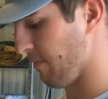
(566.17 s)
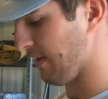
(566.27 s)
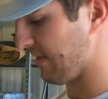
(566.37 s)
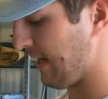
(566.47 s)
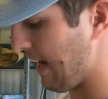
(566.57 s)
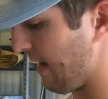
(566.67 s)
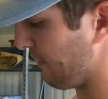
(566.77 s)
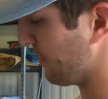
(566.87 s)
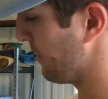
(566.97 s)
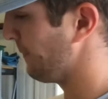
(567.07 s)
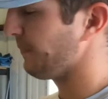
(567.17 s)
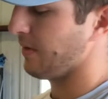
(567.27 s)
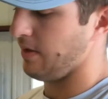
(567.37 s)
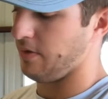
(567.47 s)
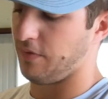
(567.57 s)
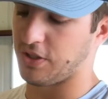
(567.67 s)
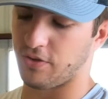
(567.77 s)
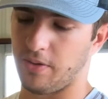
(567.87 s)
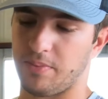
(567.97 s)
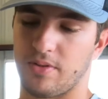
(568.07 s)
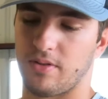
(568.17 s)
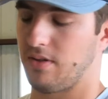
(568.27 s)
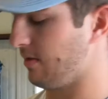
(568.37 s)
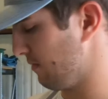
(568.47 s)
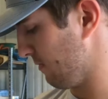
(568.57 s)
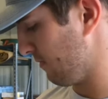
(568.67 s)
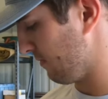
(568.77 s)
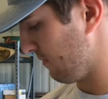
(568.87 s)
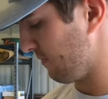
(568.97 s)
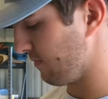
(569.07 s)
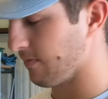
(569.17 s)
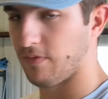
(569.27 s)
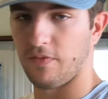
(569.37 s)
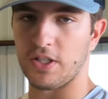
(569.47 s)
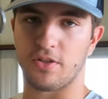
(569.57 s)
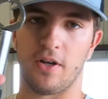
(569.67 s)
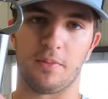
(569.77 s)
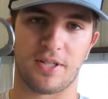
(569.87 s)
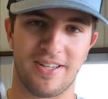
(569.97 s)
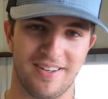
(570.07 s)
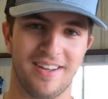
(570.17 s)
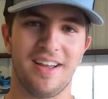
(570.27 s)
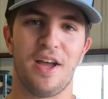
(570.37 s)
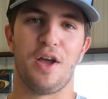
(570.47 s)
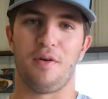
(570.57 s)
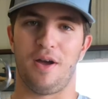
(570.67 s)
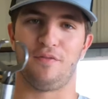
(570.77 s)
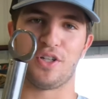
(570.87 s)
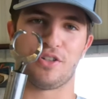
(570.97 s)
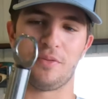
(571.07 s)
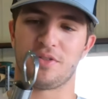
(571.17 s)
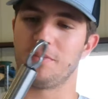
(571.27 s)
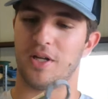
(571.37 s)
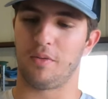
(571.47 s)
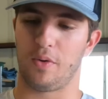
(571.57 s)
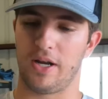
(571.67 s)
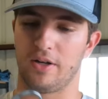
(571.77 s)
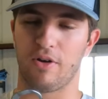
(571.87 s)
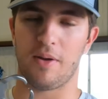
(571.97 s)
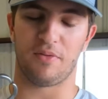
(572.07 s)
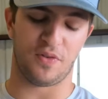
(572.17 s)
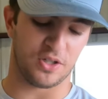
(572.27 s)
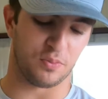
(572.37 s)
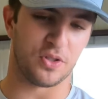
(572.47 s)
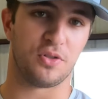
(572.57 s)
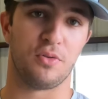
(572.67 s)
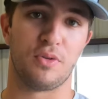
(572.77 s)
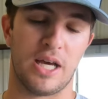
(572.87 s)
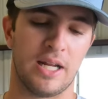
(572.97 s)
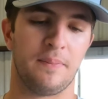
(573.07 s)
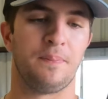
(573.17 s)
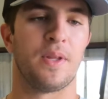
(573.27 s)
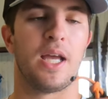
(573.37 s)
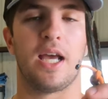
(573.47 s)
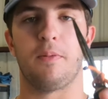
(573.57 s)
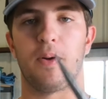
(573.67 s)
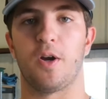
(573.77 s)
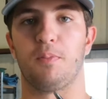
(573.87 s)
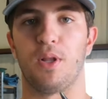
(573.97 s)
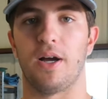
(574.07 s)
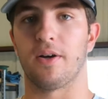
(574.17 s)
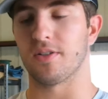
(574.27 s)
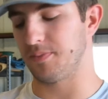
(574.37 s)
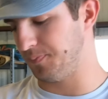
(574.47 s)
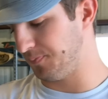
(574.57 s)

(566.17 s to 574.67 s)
must-haves: fish grips. Fish grips. Have fish grips, some type of way to grab the fish once you net it, and a pair of pliers.